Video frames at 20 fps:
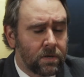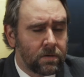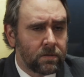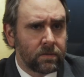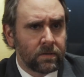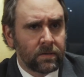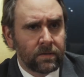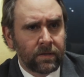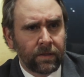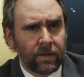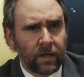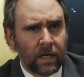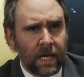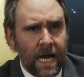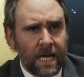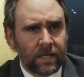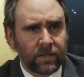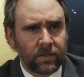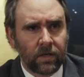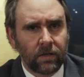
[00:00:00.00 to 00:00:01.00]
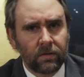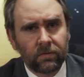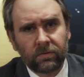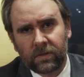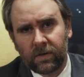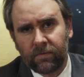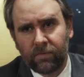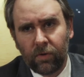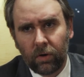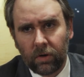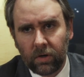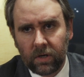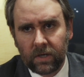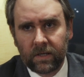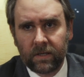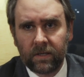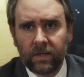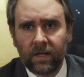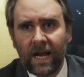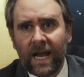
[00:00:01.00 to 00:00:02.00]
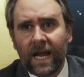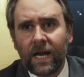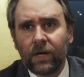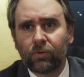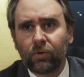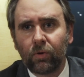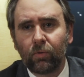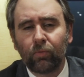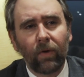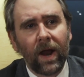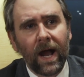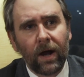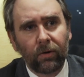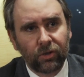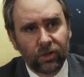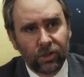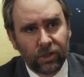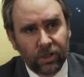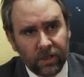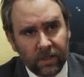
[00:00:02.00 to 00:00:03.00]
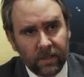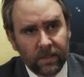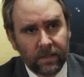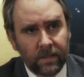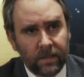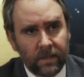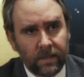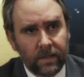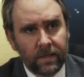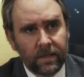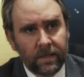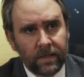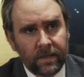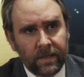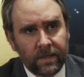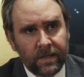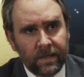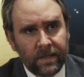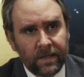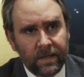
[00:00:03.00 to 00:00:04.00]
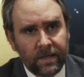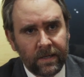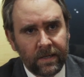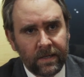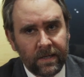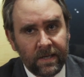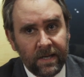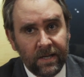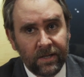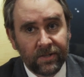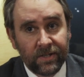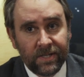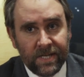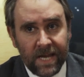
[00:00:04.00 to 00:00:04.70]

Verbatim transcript: you that the last host of The Hook, Andrew Rausch, is